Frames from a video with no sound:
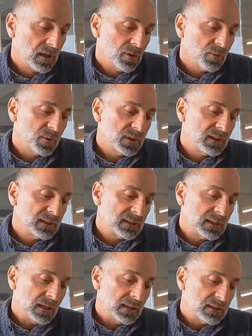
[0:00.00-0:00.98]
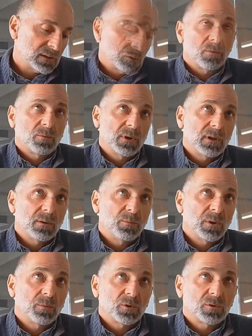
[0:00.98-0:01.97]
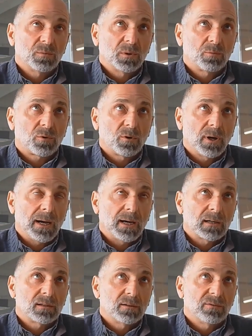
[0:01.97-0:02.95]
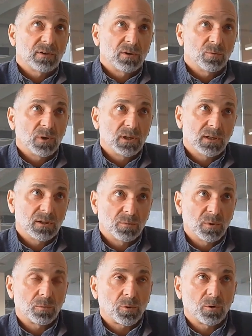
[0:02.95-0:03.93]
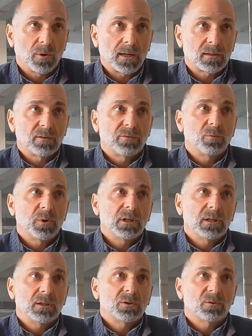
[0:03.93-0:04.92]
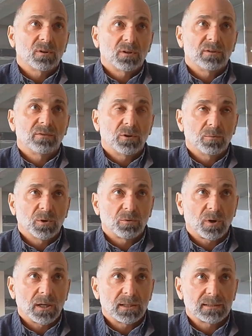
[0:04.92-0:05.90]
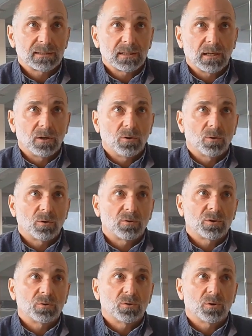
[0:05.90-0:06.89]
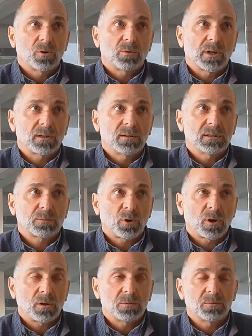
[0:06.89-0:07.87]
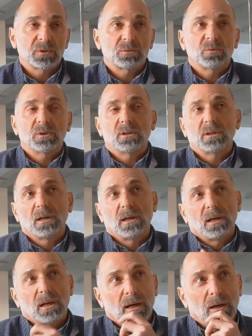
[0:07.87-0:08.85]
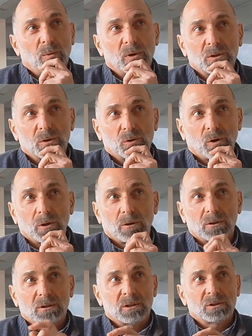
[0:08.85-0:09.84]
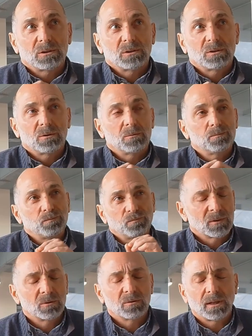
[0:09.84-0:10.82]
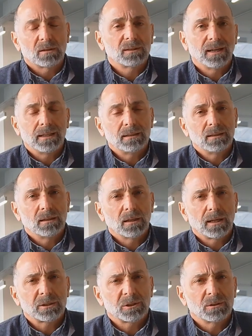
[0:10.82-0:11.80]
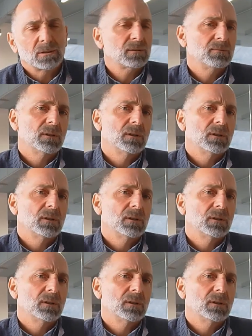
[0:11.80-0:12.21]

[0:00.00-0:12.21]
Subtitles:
With the states, we need people to be proactive, and we need to be proactive. We need to live human rights in order to correct these problems. I want to draw your attention to 2018 elections.